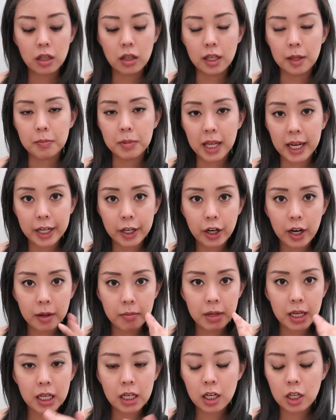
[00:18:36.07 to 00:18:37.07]
lip liner
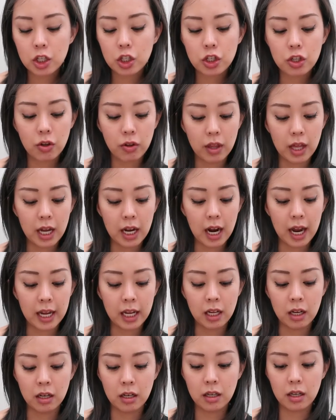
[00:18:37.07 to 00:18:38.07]
I mean, so that
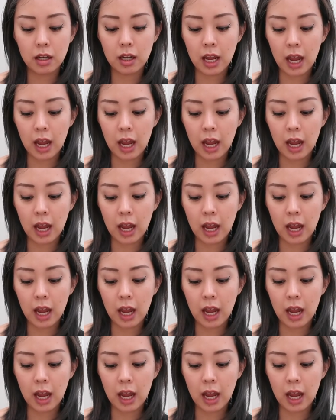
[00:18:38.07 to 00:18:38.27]
I could